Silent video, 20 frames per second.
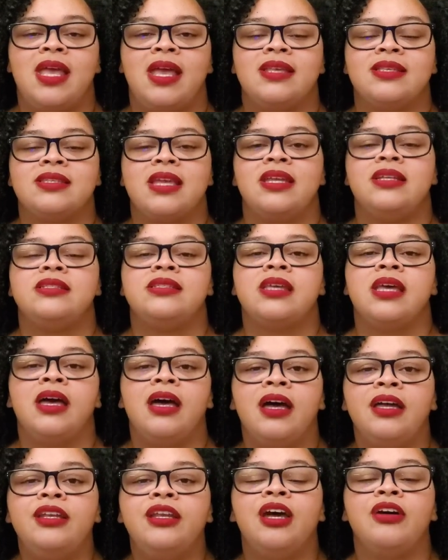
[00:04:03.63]
has a
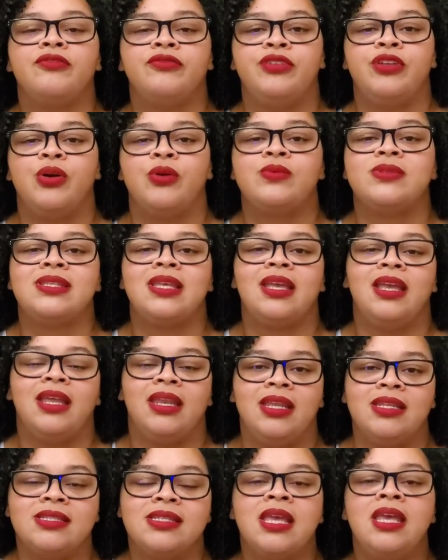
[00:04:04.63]
ton of notes in
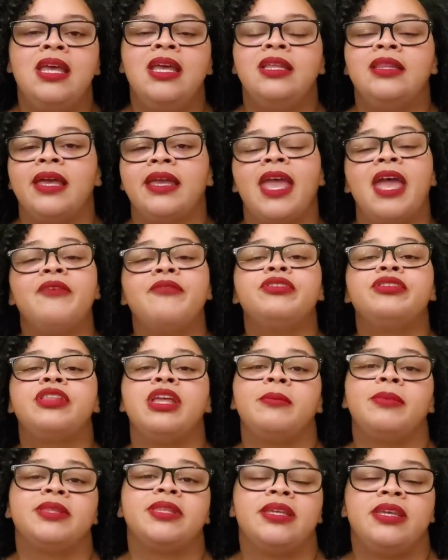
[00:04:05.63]
it, like
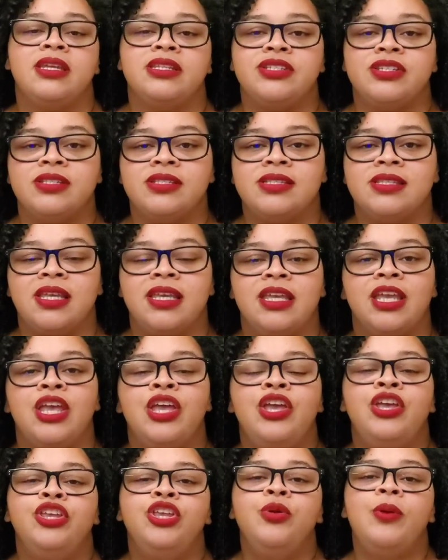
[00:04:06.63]
everything but the kitchen sink.
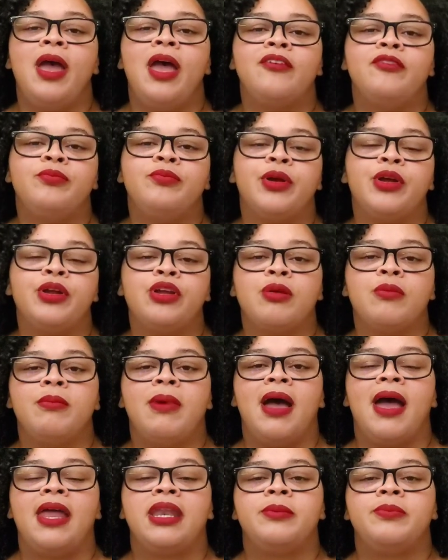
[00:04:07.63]
You have
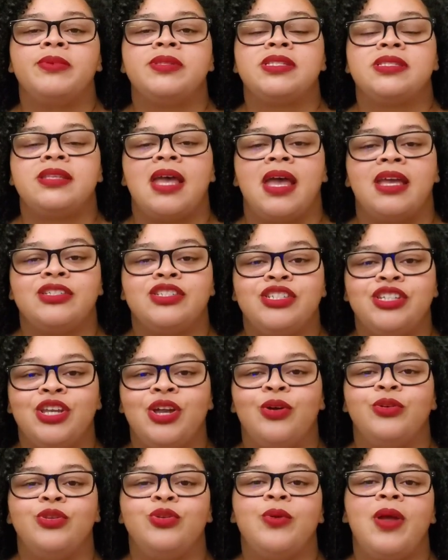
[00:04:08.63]
bergamot and
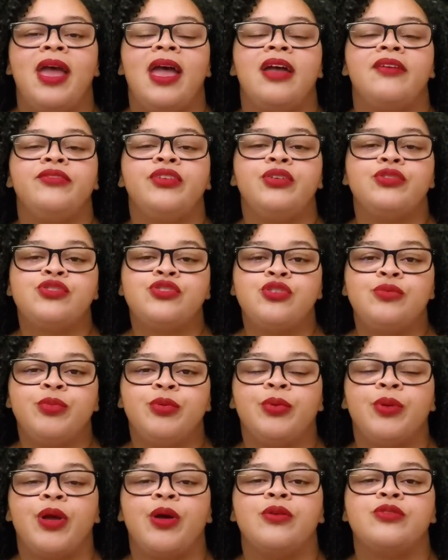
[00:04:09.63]
pistachio. You have your
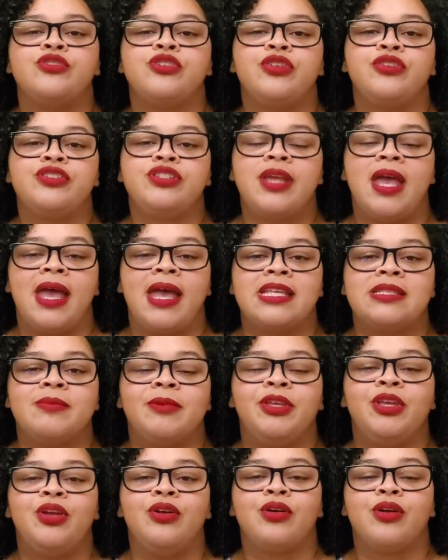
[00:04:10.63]
tuberose, your
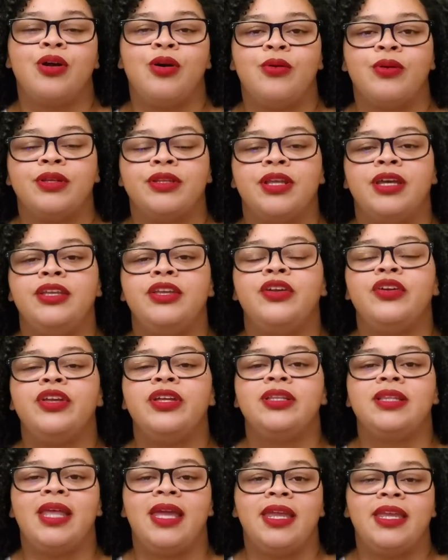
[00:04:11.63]
jasmine, your coconut, your
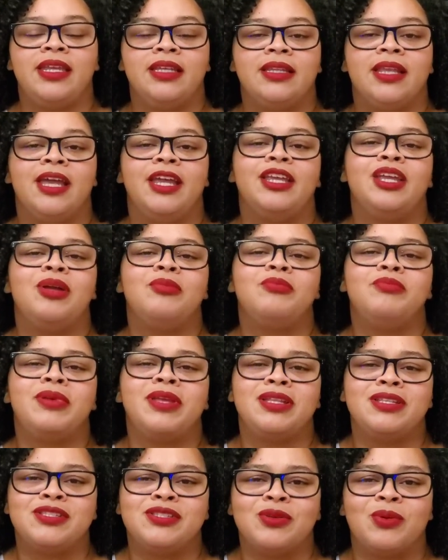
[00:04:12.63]
ylang ylang, your
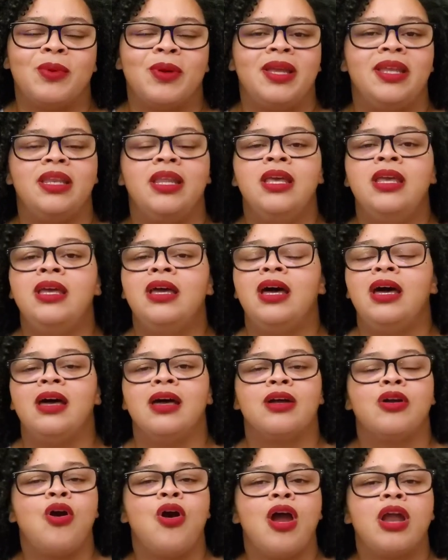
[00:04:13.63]
benzoin,
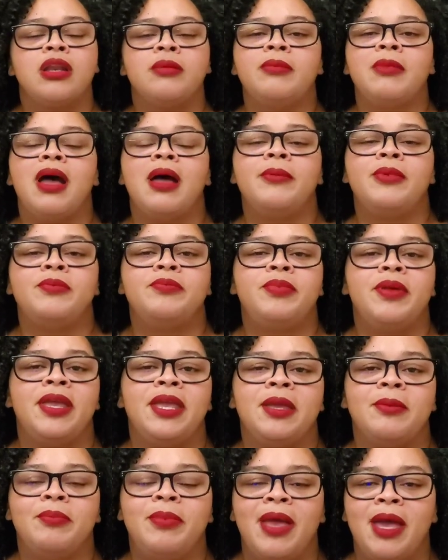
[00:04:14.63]
uh, cardamom and
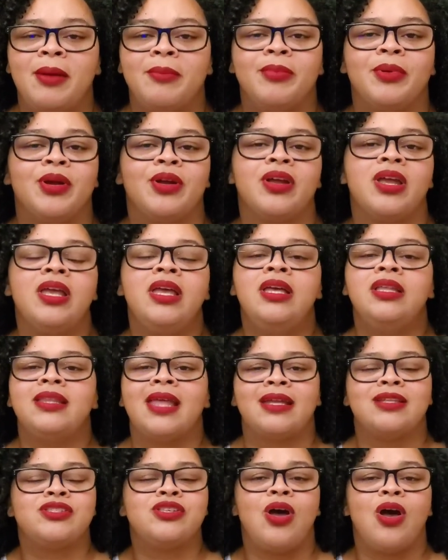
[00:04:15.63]
pink pepper,
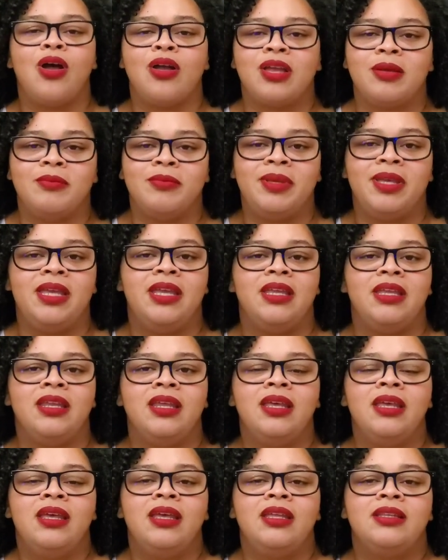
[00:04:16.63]
like tonka bean.
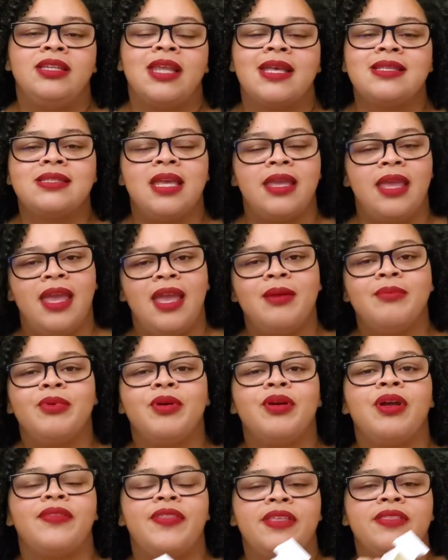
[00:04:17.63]
Did I say
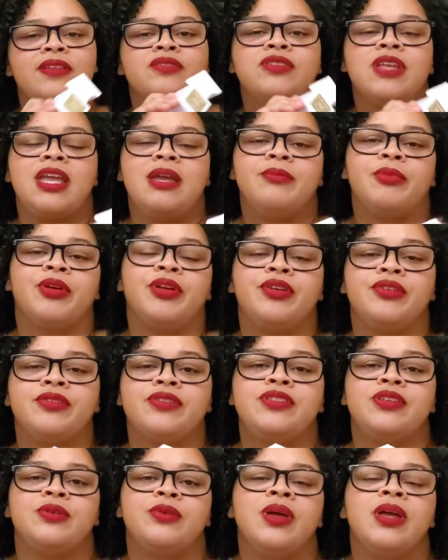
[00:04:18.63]
amber? I think there's amber in here
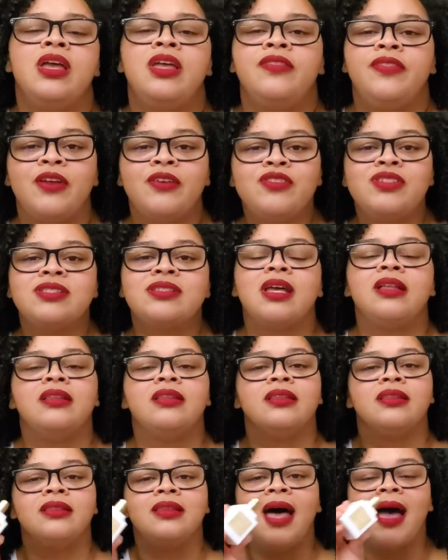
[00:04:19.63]
too. There's just a
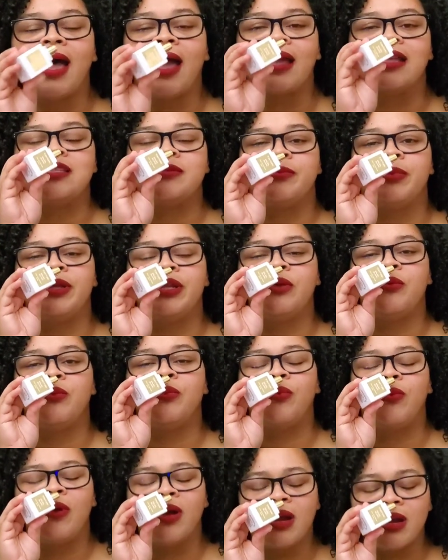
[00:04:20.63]
lot, but it
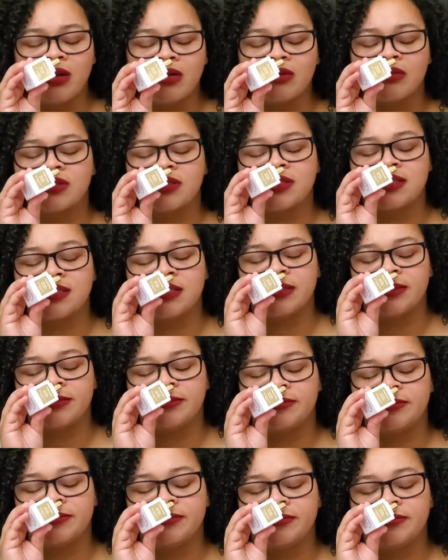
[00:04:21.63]
works.
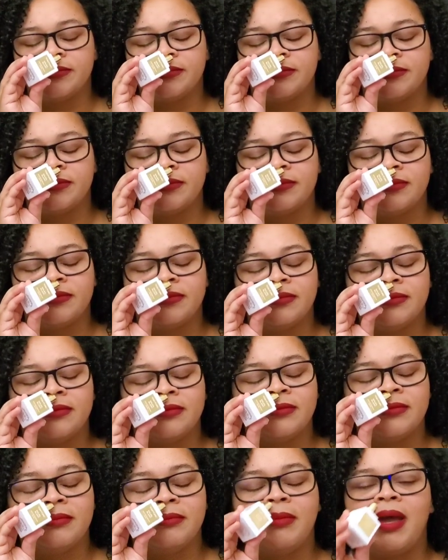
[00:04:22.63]

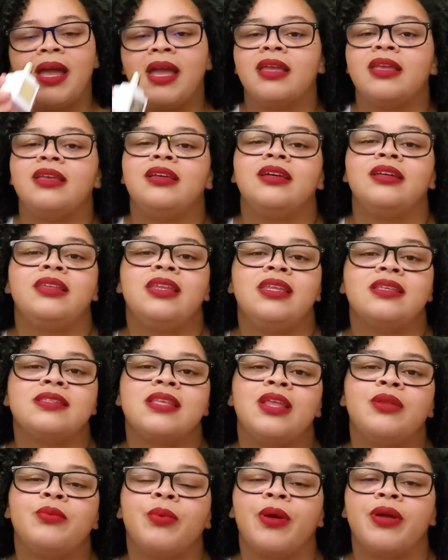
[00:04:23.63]
My goodness,
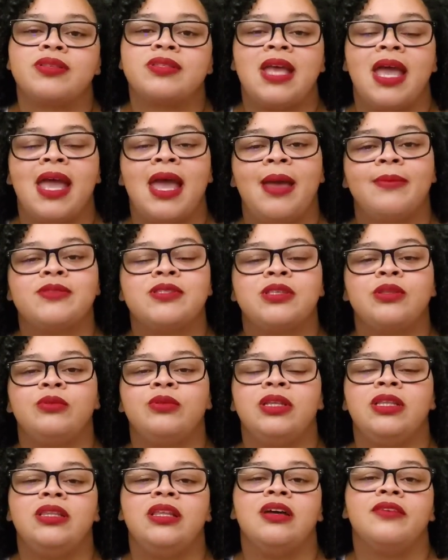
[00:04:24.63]
it works. I
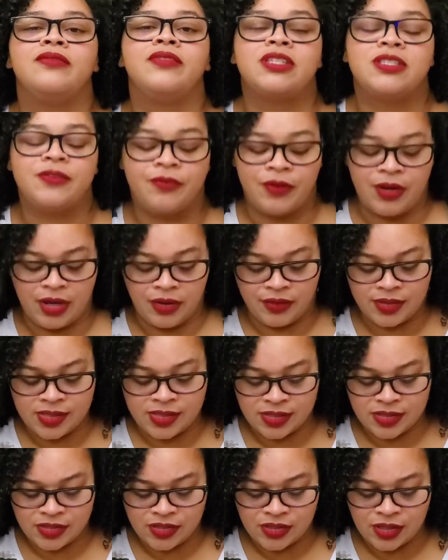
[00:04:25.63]
absolutely love this
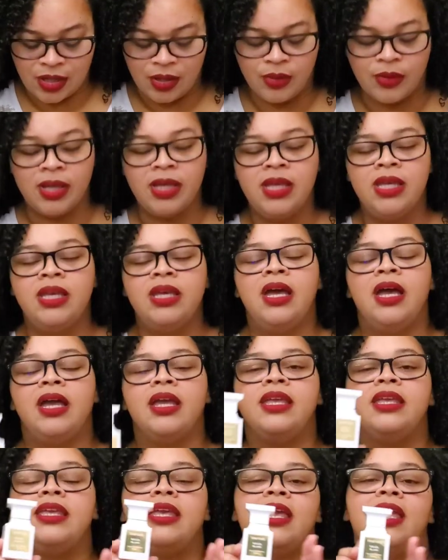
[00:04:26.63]
fragrance. So
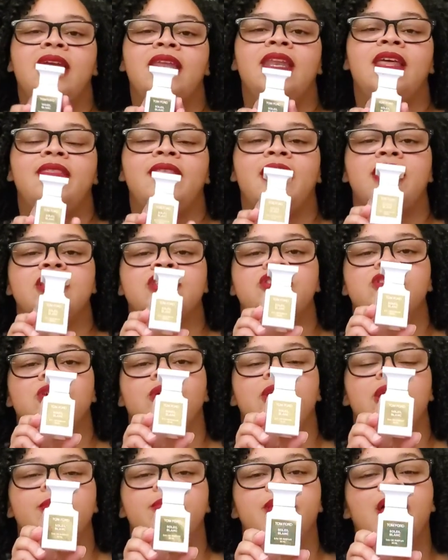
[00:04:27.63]
again, that is
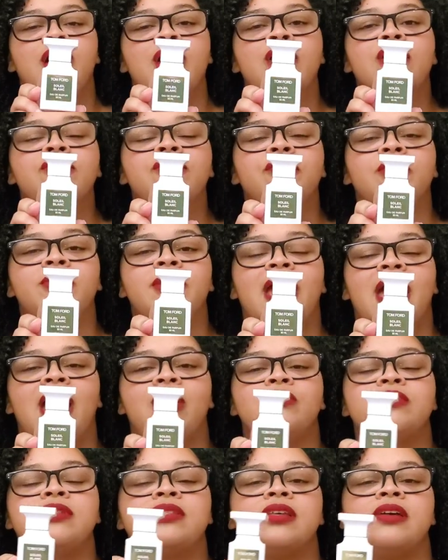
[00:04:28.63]
Soleil Blanc from the
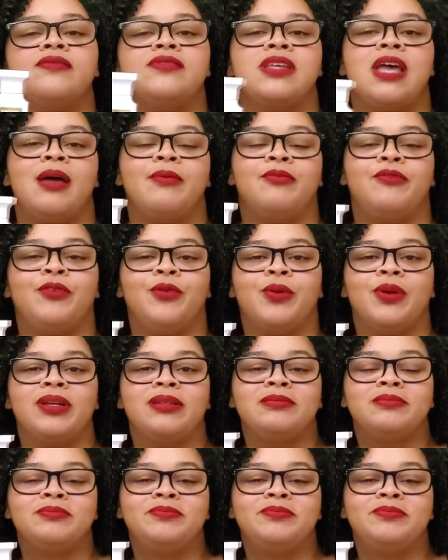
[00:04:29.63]
House of Tom Ford.